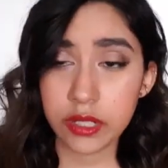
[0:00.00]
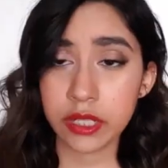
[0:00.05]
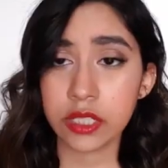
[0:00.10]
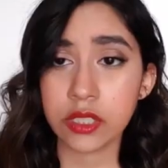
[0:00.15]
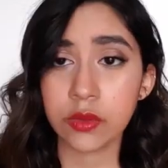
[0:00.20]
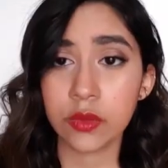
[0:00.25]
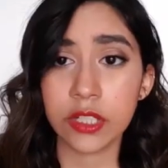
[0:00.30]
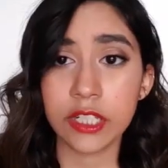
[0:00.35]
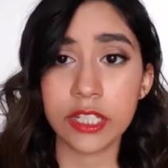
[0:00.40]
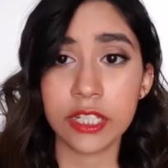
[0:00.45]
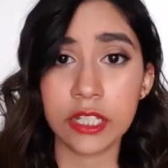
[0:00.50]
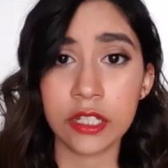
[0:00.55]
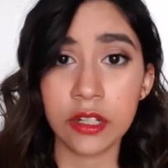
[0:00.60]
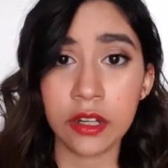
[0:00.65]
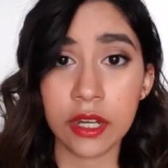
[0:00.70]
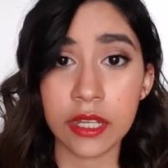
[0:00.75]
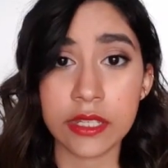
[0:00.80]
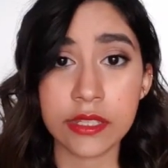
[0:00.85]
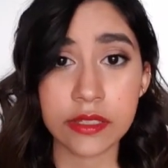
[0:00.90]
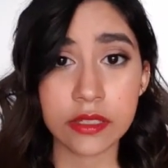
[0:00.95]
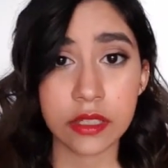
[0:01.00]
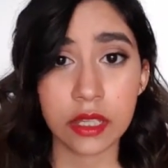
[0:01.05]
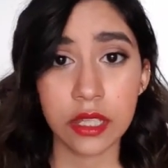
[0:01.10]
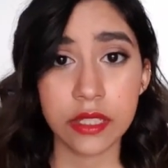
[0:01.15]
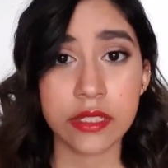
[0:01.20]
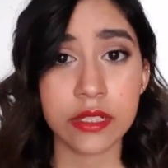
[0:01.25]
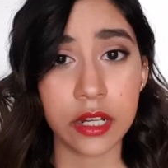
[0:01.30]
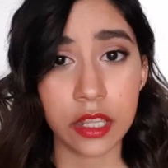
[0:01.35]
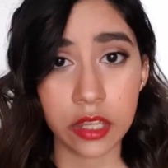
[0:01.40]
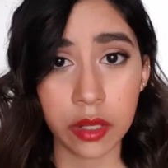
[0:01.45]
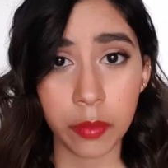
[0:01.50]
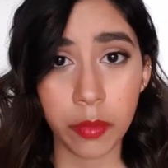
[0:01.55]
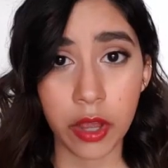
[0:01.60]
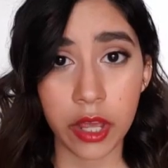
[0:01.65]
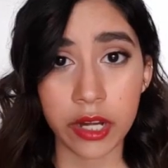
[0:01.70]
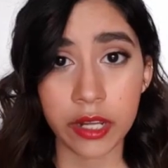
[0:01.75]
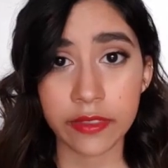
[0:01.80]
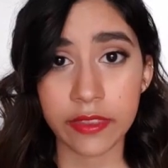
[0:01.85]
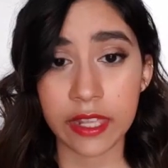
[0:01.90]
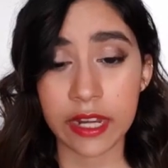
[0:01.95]
The next one here is another
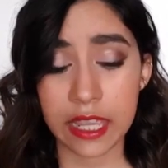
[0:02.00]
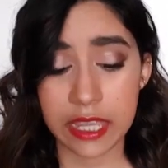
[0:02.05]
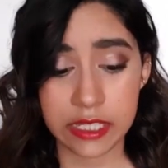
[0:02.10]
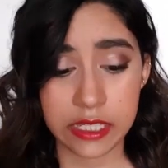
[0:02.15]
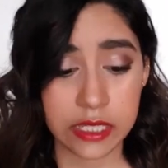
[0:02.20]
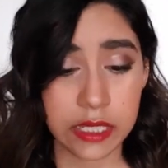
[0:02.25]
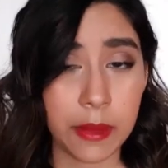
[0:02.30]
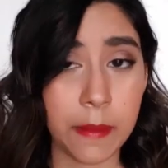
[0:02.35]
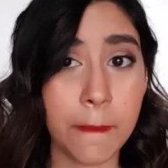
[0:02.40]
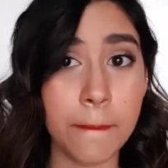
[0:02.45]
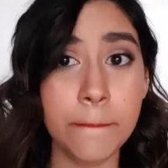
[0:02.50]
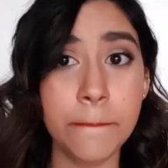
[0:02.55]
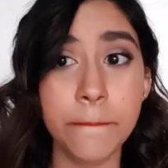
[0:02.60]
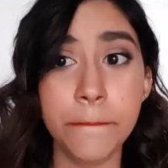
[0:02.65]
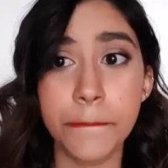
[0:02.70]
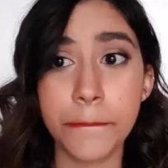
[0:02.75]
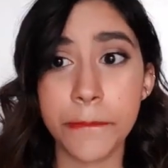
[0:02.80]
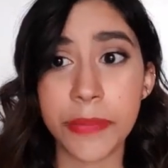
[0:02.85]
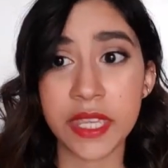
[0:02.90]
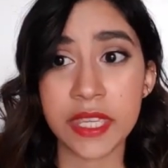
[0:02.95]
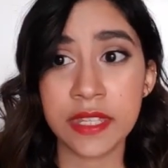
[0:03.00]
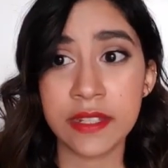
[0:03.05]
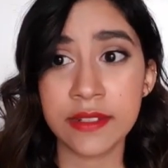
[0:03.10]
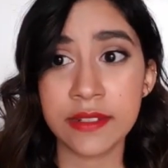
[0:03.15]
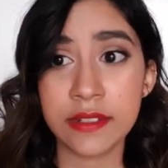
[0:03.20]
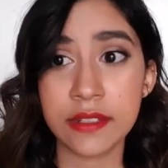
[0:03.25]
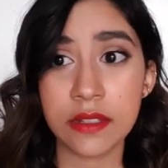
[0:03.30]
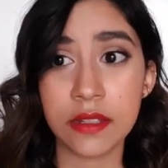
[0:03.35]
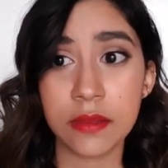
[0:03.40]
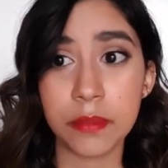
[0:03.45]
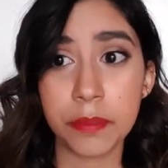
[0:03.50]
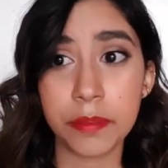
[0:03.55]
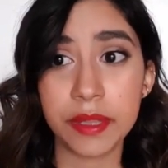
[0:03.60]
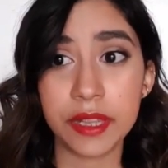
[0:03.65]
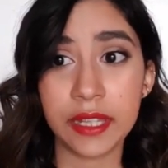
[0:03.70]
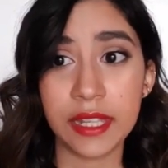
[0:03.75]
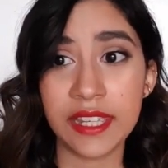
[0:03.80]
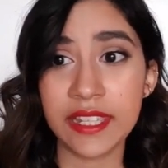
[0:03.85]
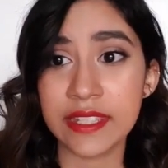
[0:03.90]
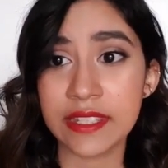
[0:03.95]
product that has been
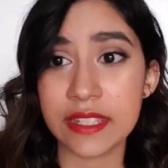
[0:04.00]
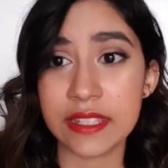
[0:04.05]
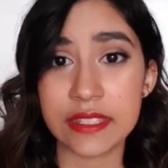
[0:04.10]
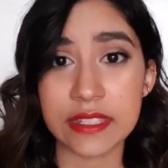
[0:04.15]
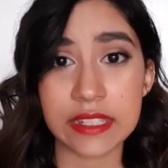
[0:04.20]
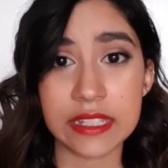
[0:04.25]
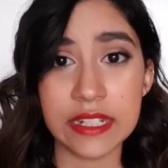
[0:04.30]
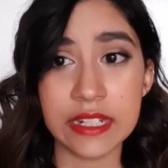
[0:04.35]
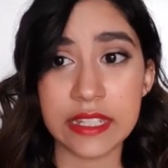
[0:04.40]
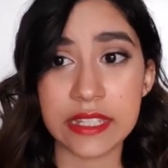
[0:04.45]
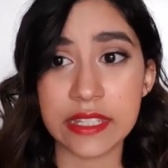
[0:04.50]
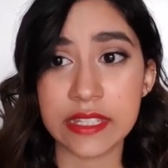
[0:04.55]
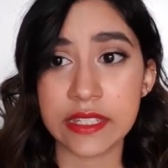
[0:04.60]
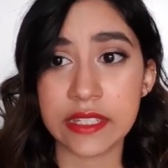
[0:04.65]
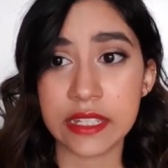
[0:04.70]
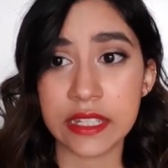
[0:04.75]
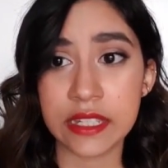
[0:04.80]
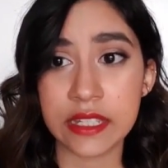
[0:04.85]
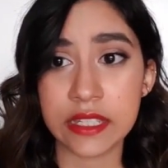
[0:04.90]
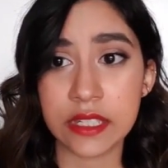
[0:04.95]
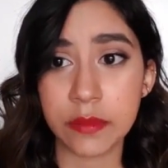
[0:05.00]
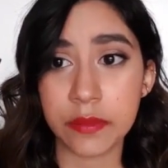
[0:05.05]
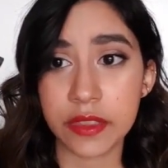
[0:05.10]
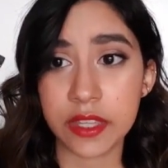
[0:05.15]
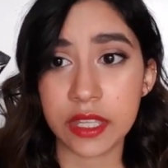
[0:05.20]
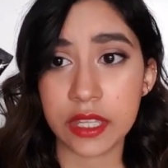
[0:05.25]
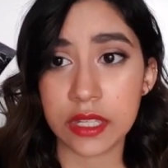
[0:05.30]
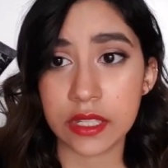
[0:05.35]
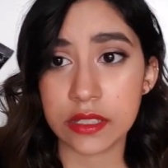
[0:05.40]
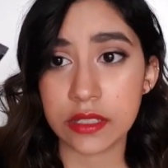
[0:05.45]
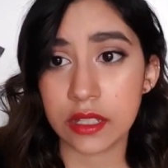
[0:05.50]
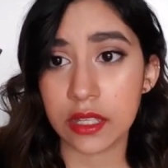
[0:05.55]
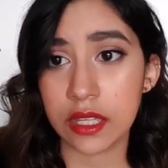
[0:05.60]
places. It has seen some things.